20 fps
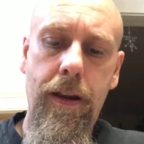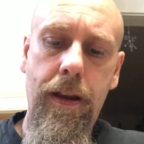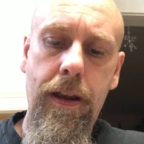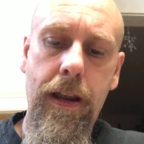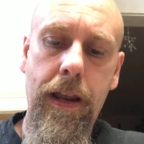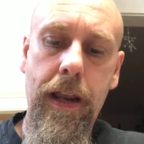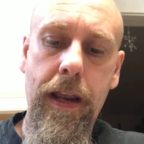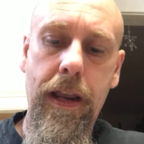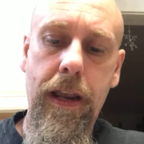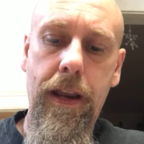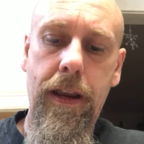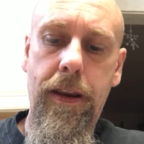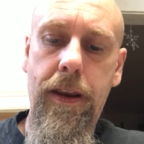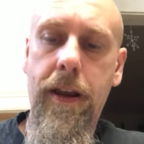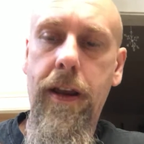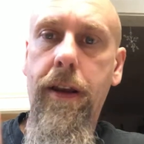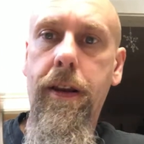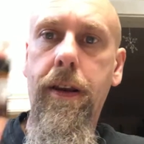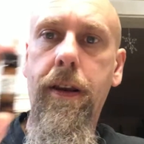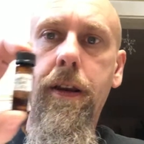And
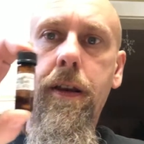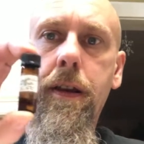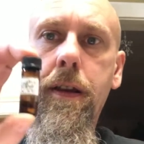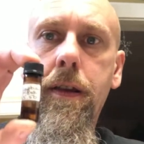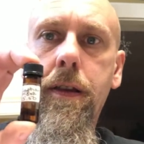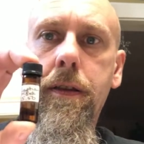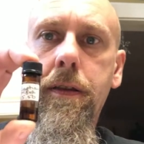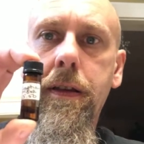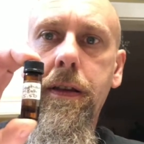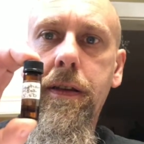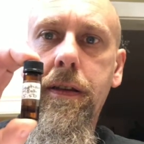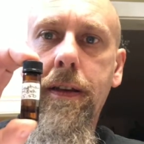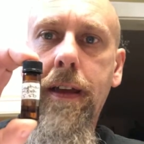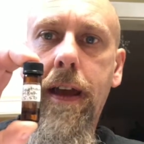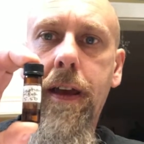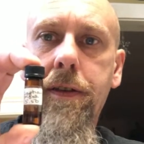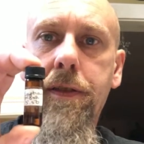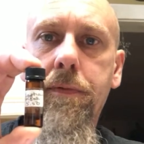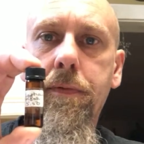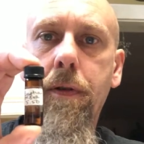then this
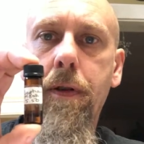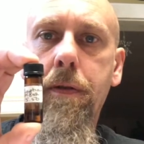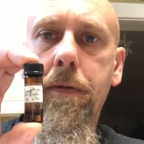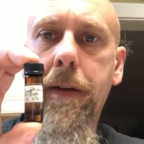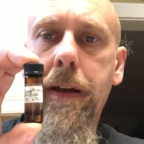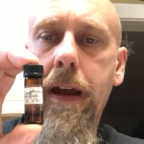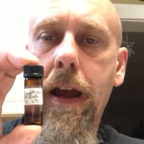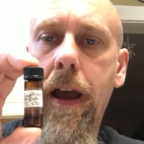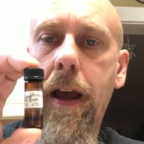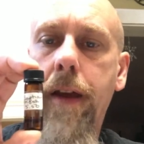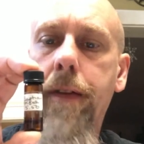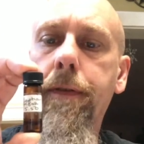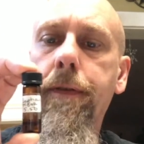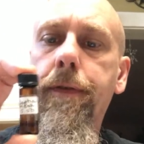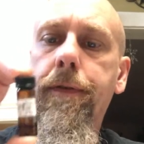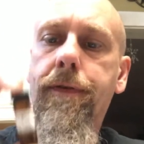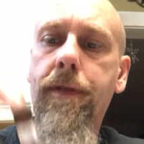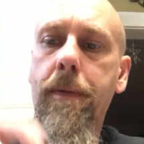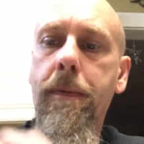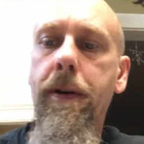last one we got
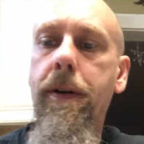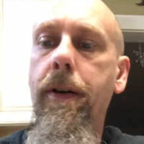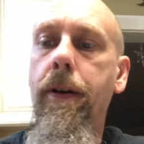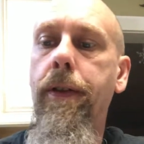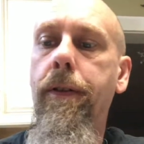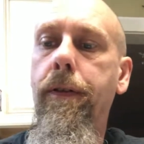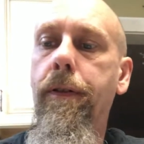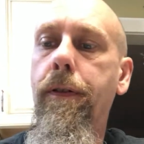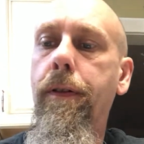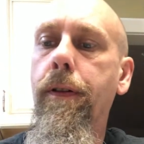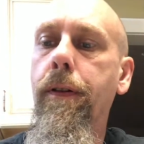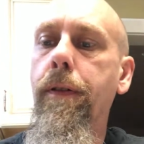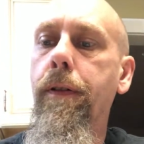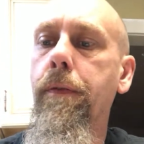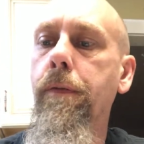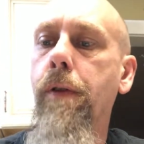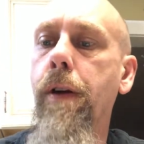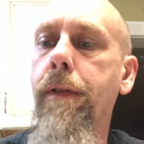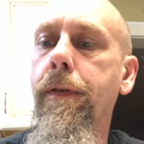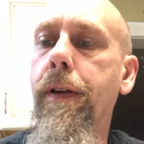from
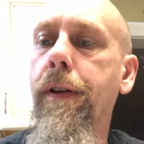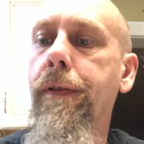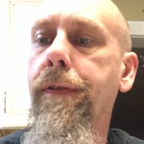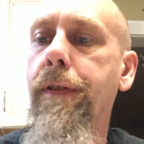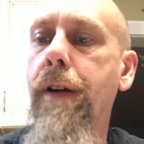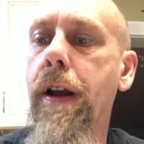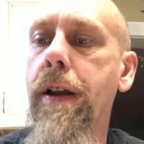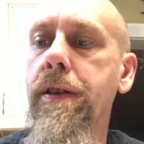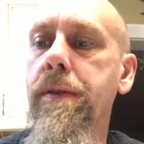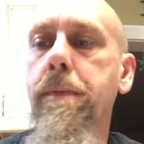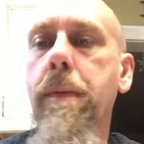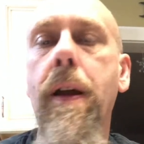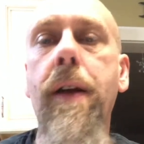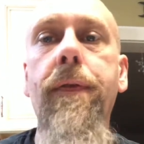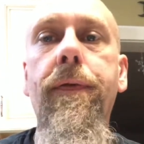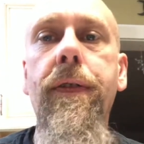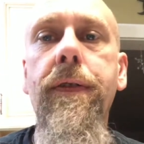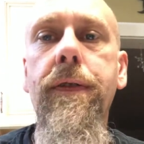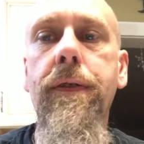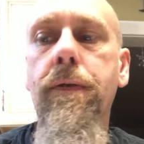one of our friends'
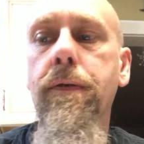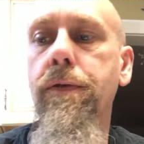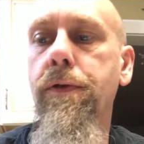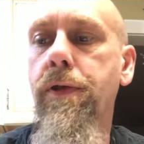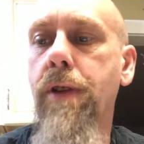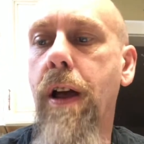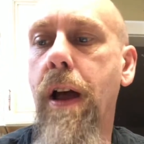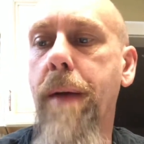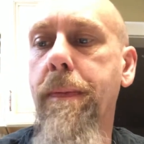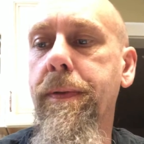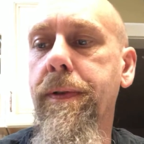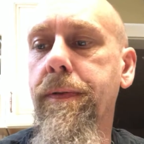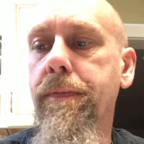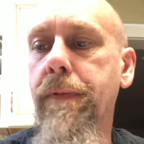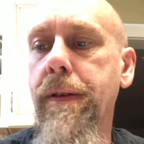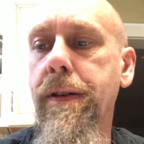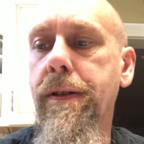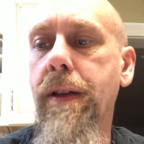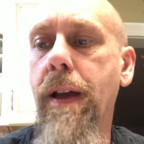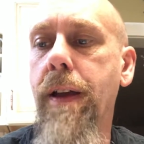metaphysical shops.
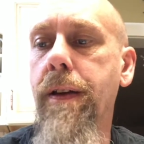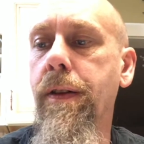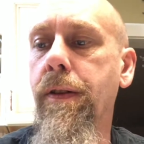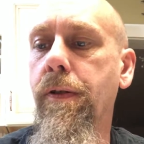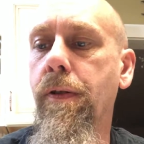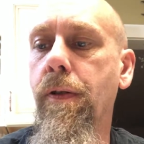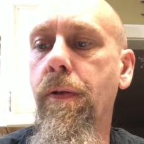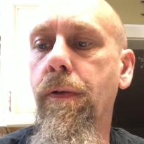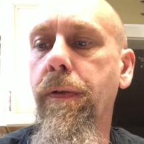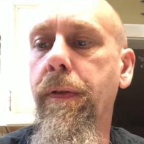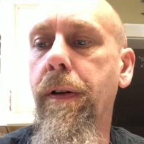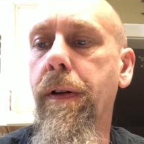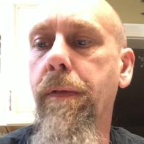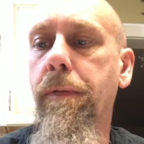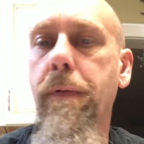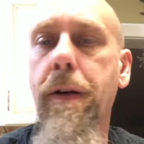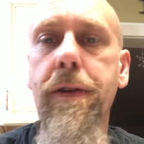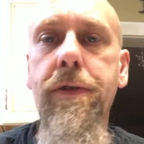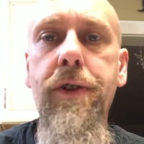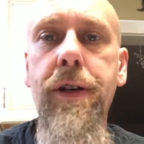We tend to go there
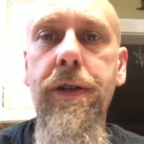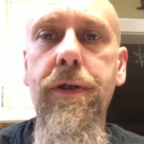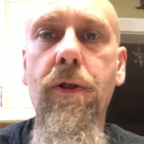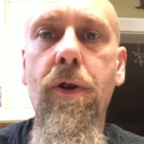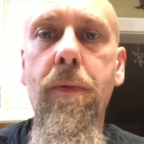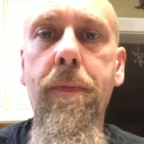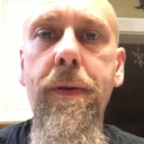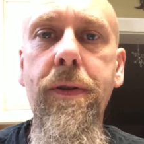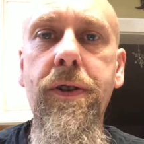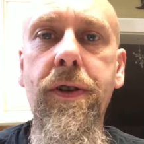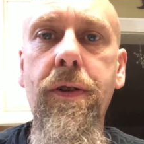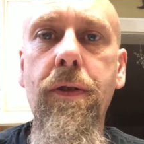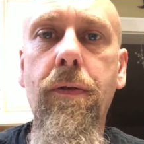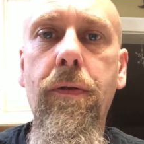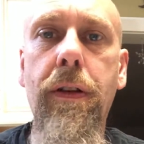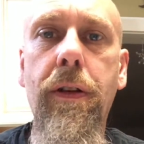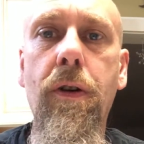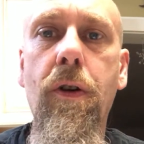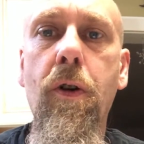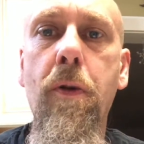when she's open. She's
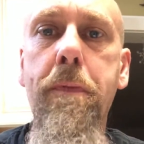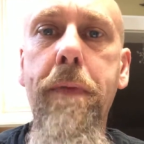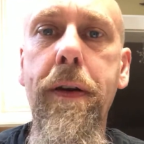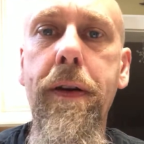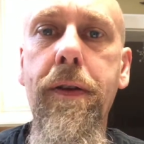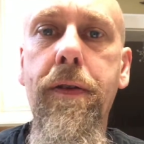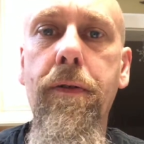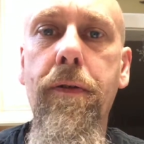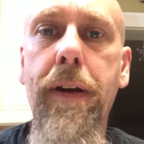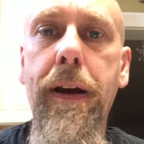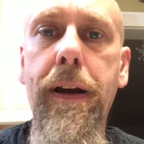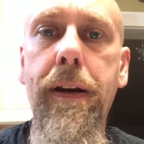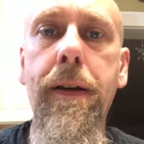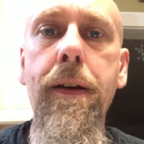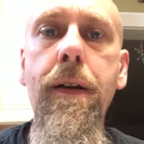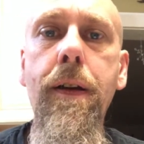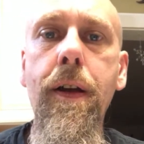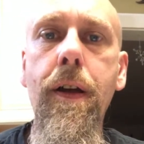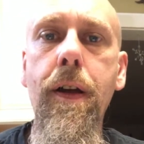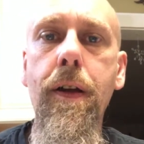only open during
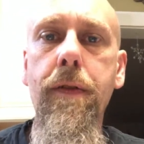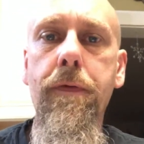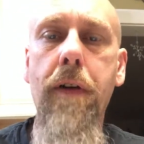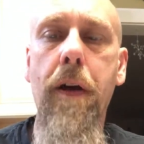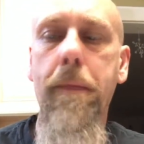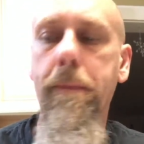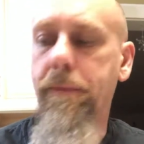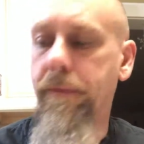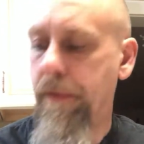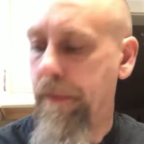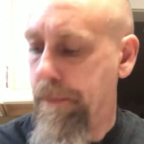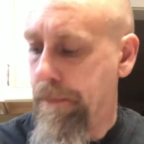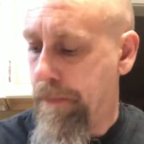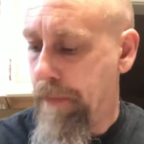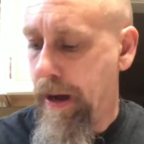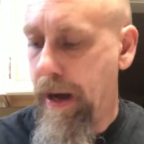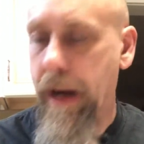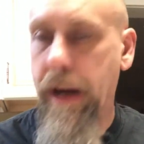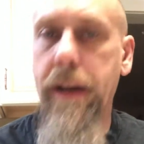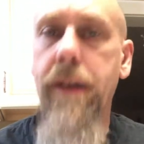from
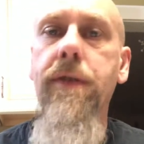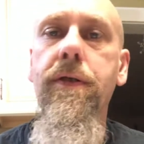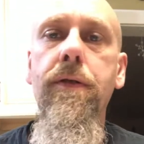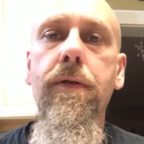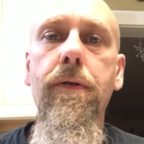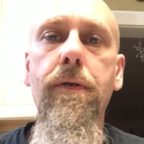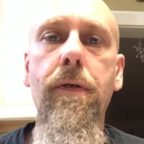May to